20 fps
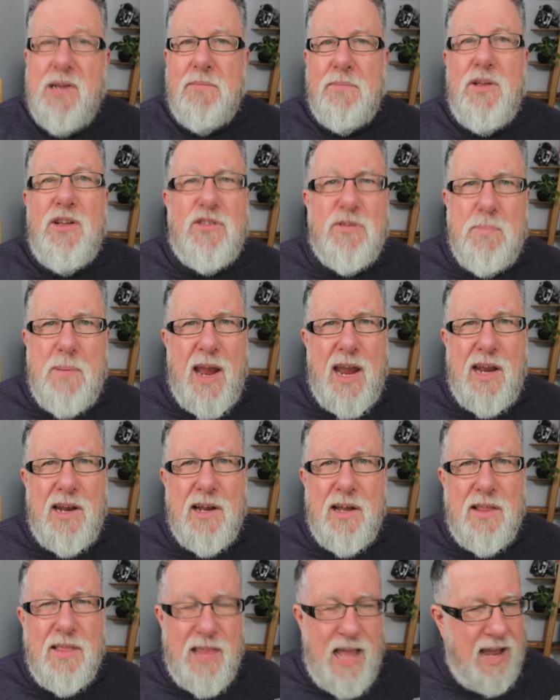it's
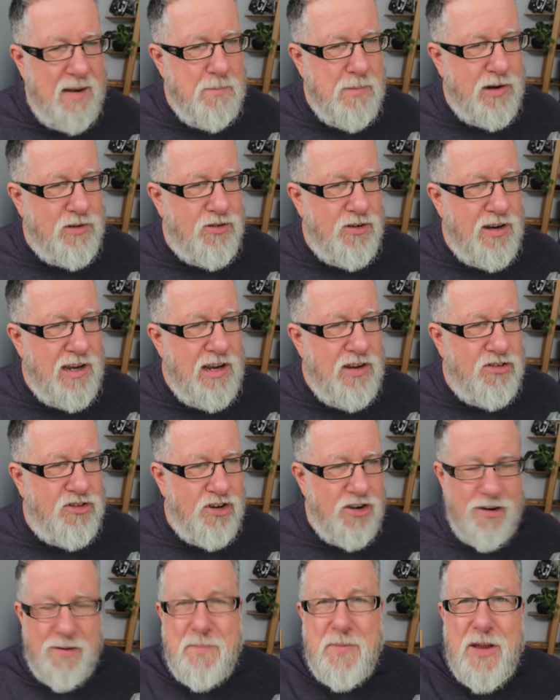made that much
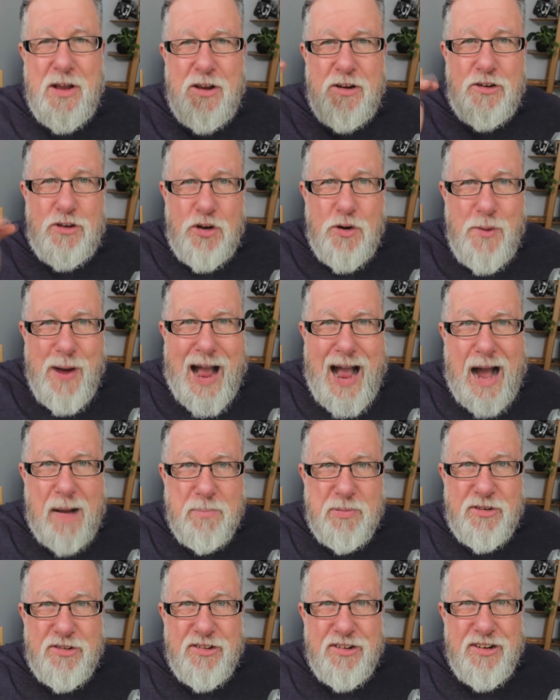easier. Two
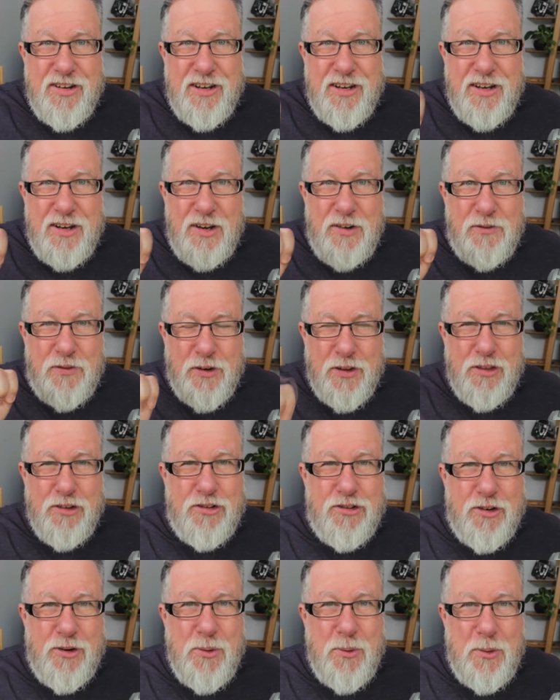apps for the
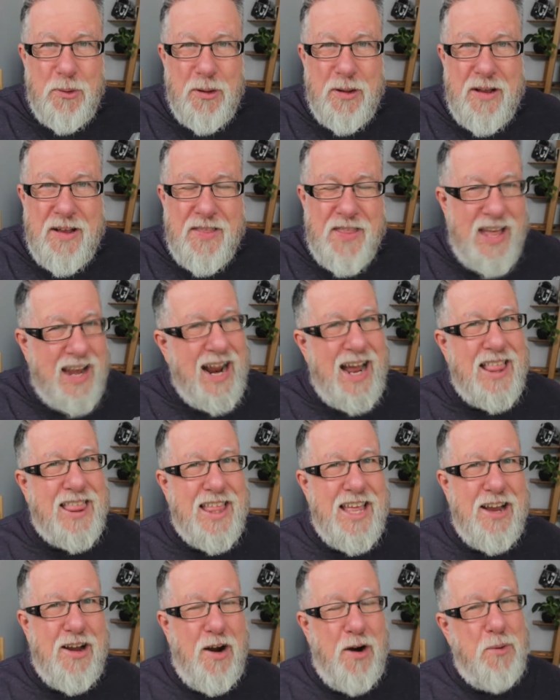school that I
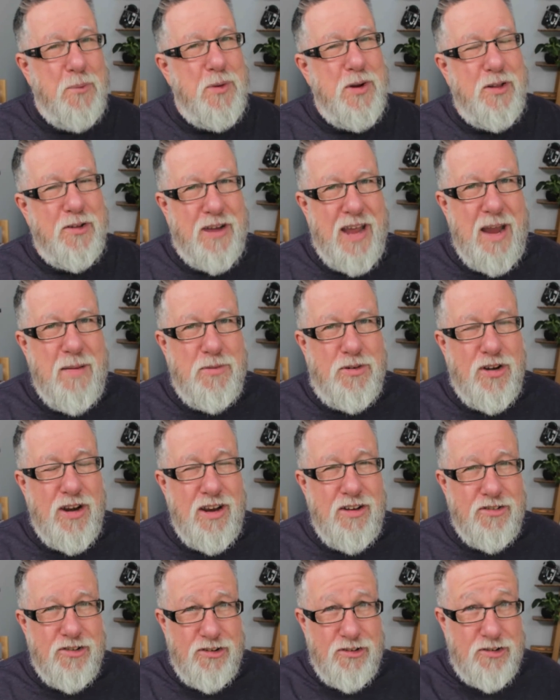think are real game
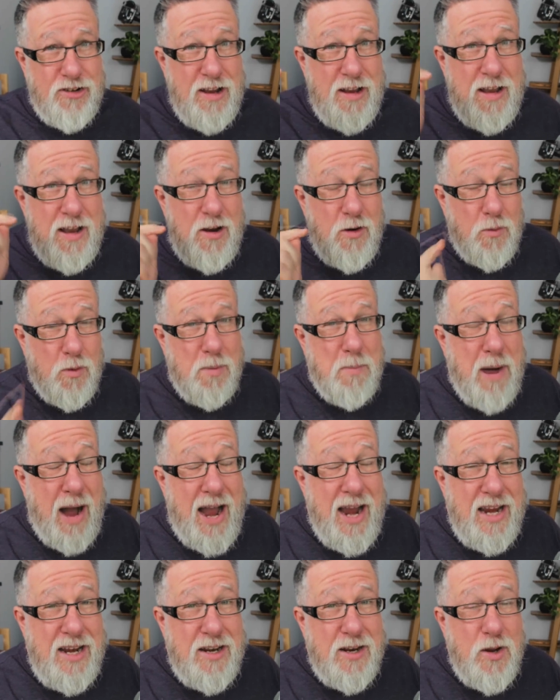changers.
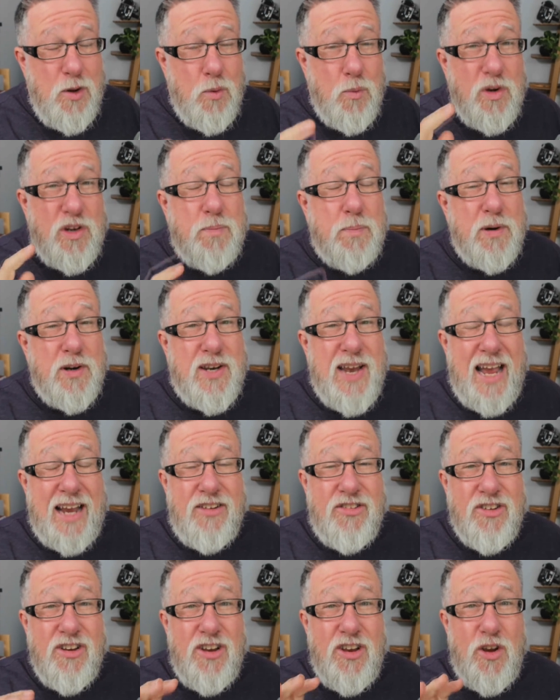Remind, which
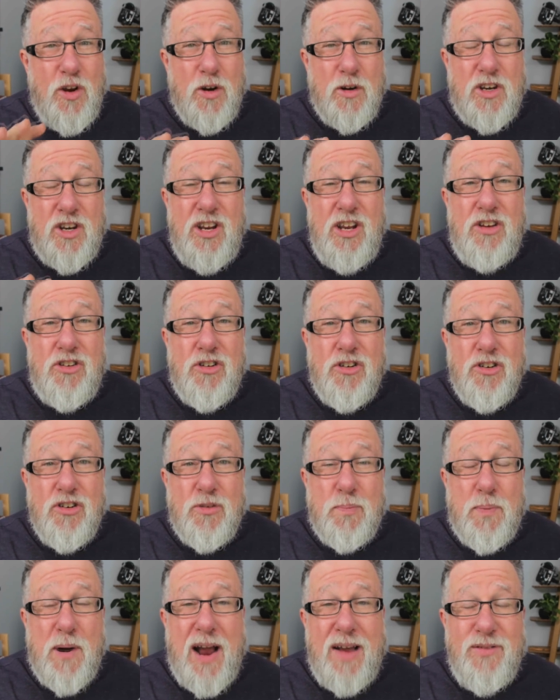protects your
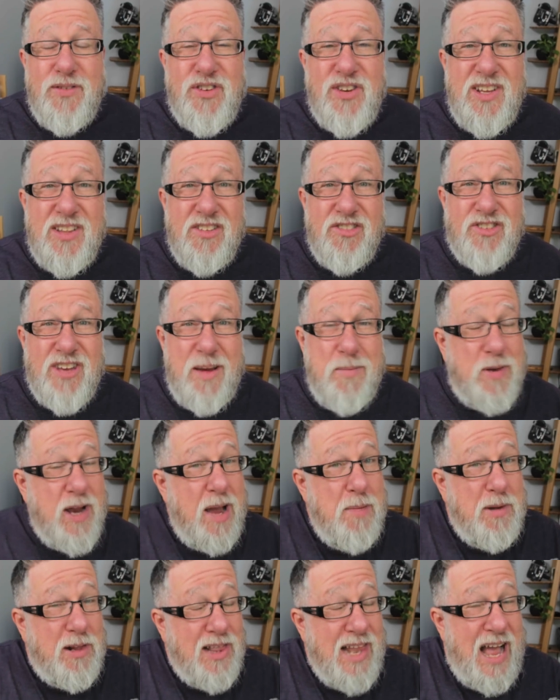teachers' privacy at the same
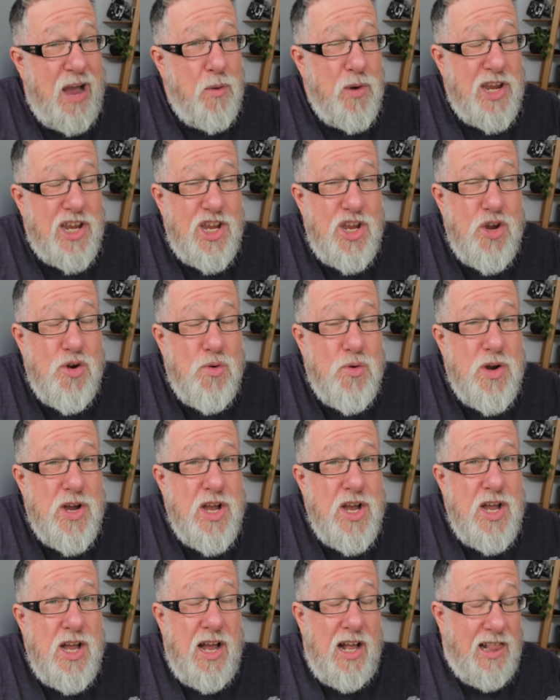time allowing you,
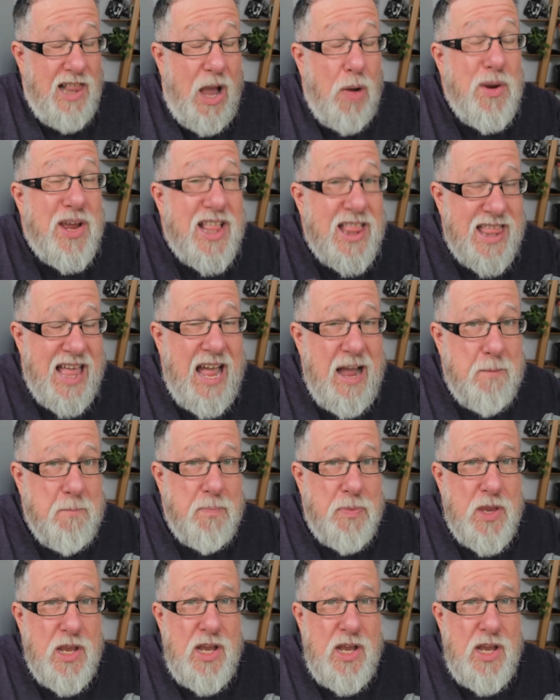allowing them